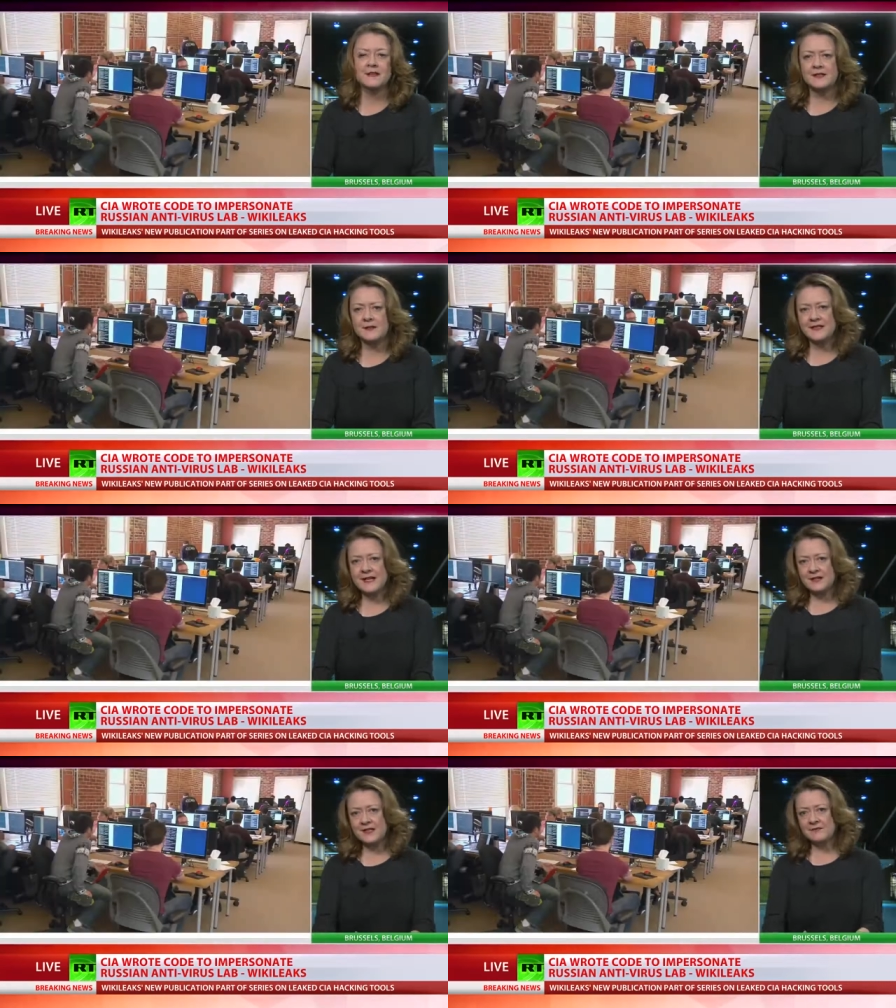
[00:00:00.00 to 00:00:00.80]
So it's
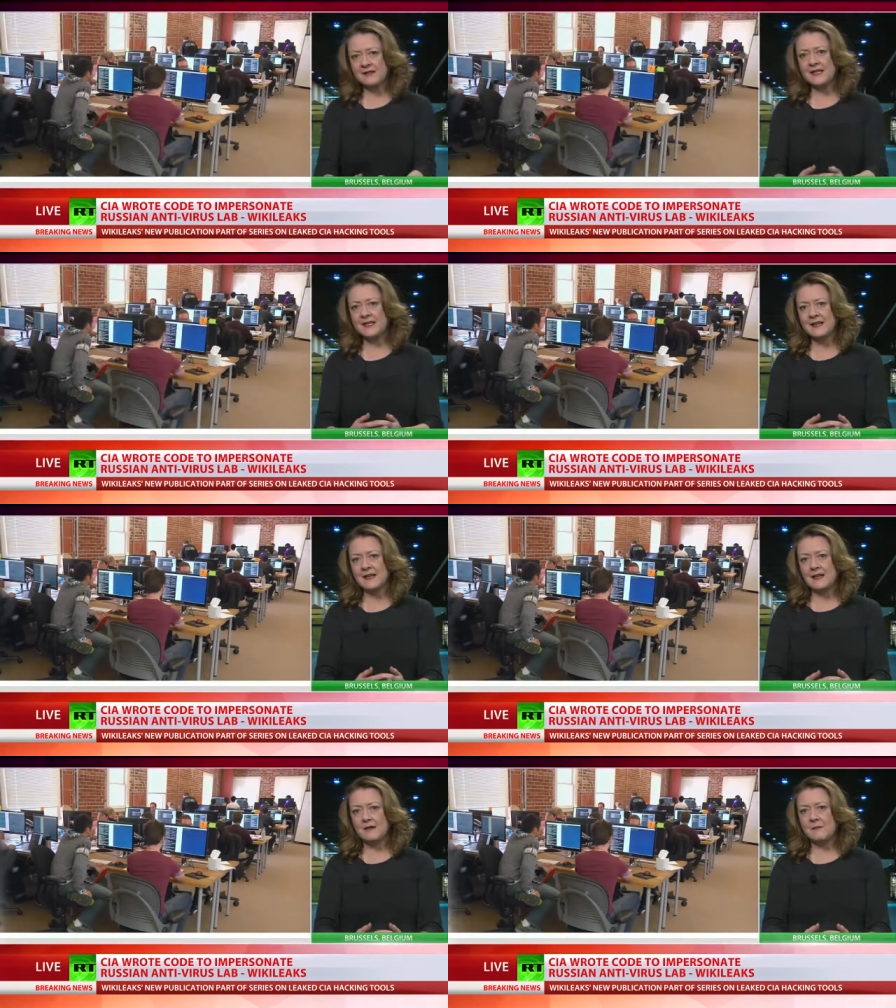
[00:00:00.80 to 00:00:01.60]
actually really
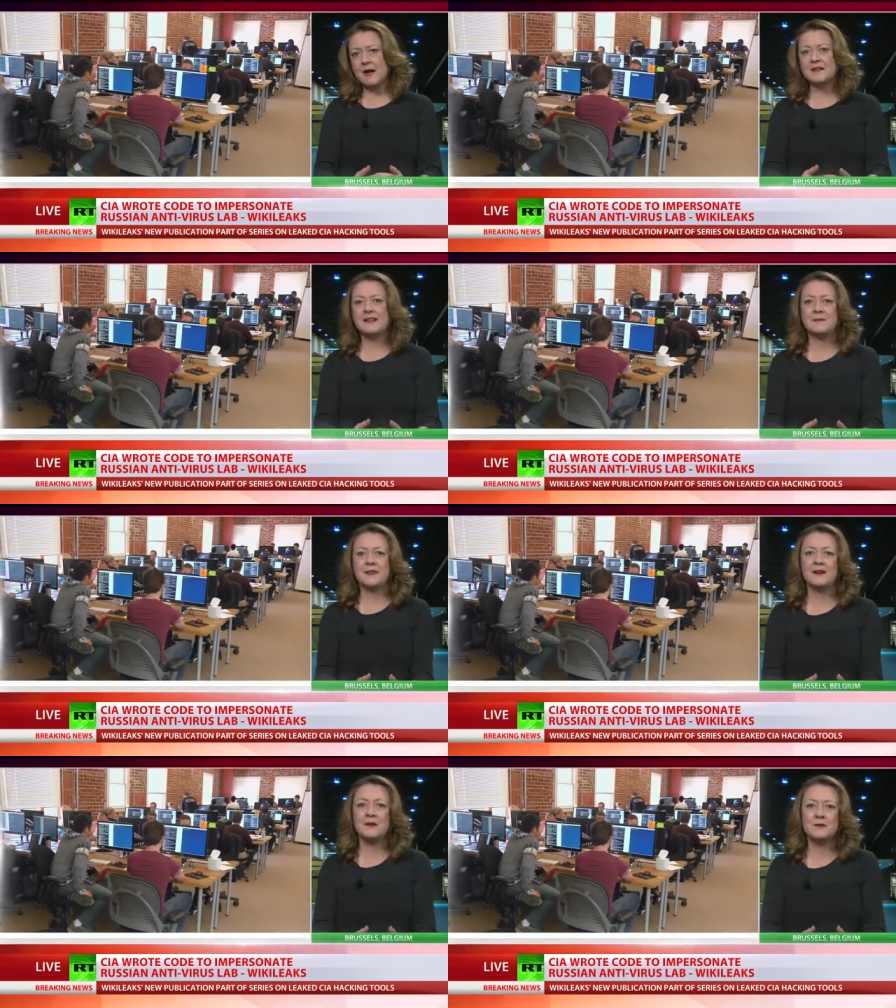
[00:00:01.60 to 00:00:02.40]
mucked up
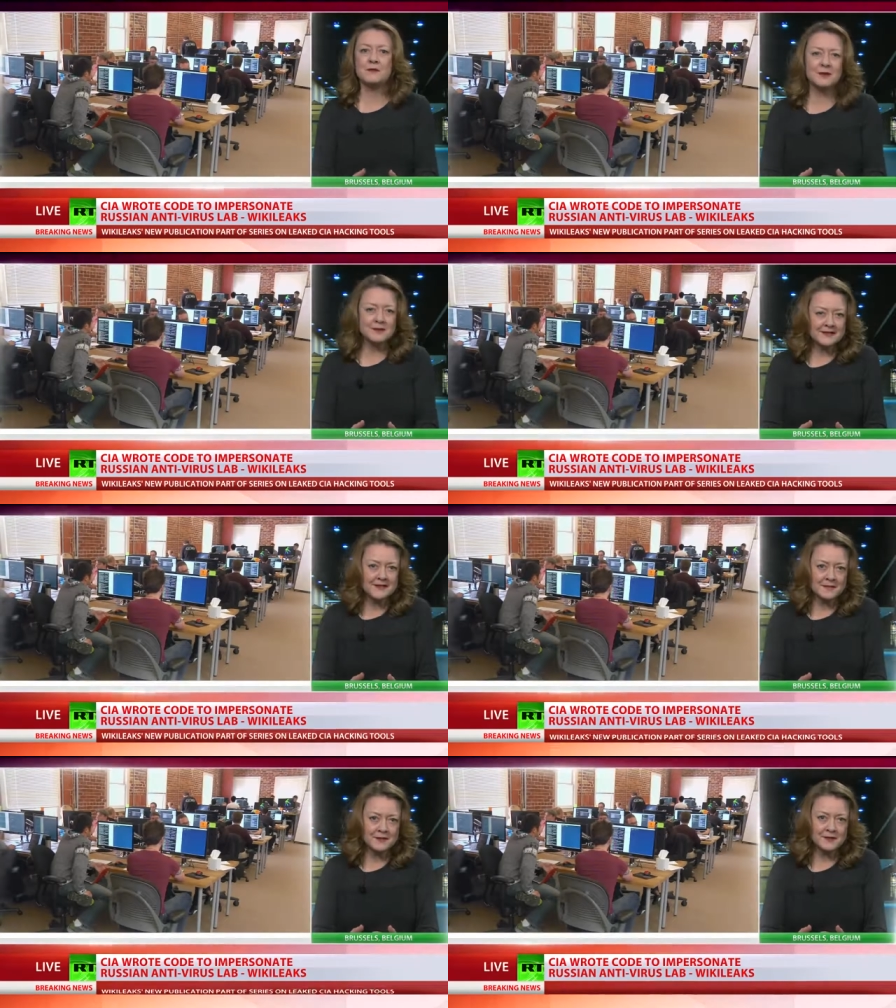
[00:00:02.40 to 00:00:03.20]
the whole
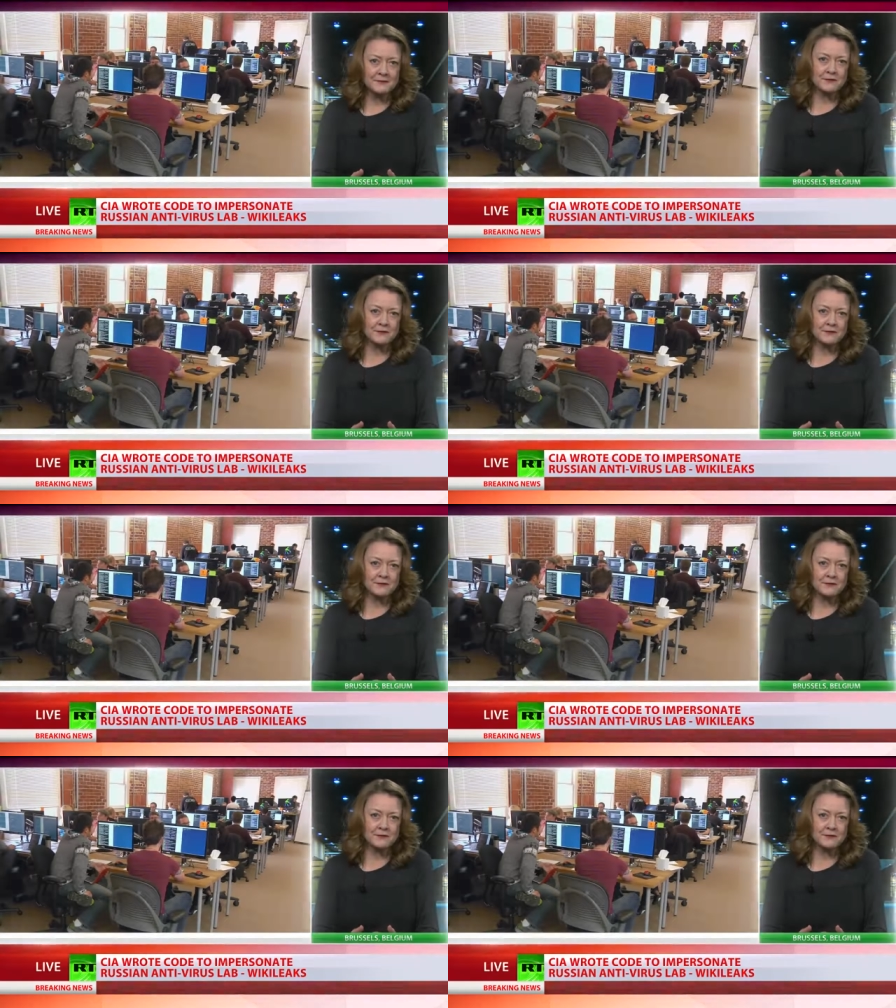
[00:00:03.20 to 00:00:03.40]
concept of